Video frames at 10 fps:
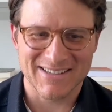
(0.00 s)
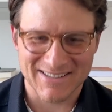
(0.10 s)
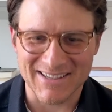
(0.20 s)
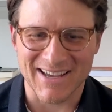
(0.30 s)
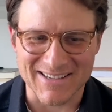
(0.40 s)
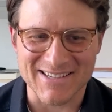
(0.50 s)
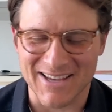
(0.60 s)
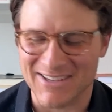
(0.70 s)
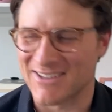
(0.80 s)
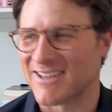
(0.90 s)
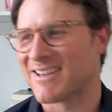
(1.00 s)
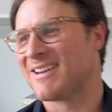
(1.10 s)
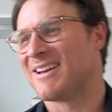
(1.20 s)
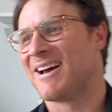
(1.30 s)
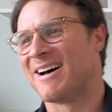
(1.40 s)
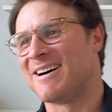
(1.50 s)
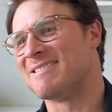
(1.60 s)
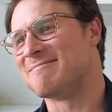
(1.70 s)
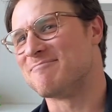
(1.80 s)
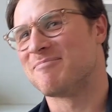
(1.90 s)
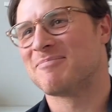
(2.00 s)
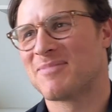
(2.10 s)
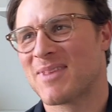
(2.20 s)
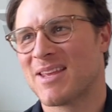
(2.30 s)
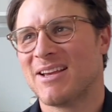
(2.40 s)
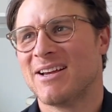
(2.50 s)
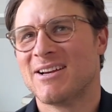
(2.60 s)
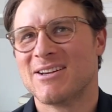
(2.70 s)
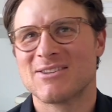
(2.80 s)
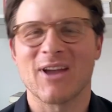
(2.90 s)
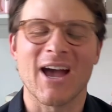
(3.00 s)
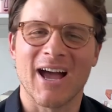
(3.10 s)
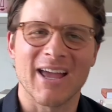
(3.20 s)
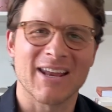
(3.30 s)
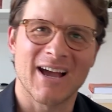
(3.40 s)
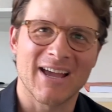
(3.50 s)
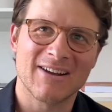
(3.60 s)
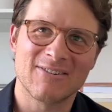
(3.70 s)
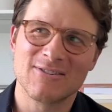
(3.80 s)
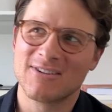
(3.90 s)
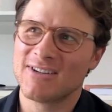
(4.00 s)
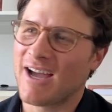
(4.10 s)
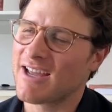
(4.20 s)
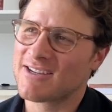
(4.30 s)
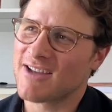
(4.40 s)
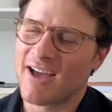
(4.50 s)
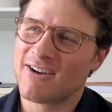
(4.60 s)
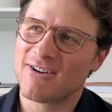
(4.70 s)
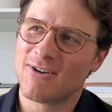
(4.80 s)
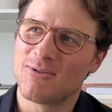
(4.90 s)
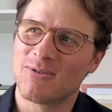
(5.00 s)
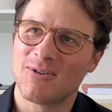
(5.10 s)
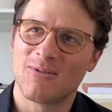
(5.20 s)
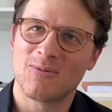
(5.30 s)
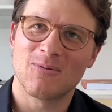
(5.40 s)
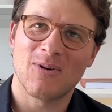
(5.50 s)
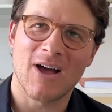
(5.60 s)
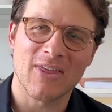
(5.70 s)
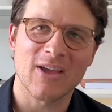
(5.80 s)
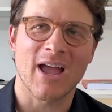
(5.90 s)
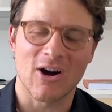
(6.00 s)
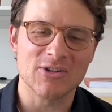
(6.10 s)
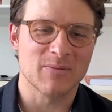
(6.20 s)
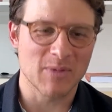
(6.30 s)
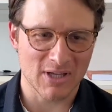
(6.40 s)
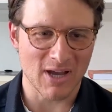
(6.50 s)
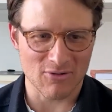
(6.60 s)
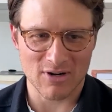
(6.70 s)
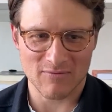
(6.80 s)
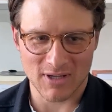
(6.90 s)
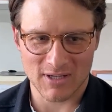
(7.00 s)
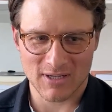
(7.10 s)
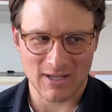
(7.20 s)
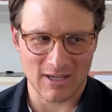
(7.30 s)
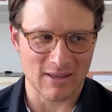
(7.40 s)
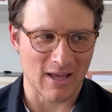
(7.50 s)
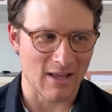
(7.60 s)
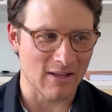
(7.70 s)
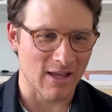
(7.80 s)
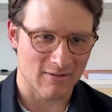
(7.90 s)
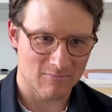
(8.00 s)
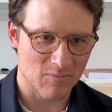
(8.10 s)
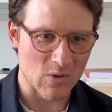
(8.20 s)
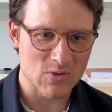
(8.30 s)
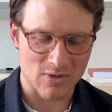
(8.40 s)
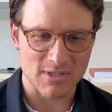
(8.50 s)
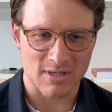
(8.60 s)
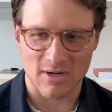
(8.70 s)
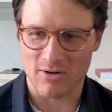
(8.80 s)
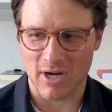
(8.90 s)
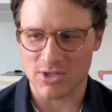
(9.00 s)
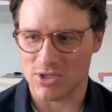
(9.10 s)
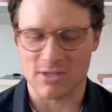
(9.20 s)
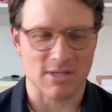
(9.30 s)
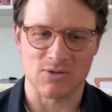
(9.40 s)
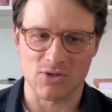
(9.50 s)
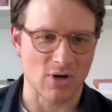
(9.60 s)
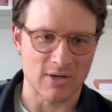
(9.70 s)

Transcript: Yeah, exactly. So yeah, I don't know. I think I ultimately got rid of it in that like most recent iteration because I was just trying to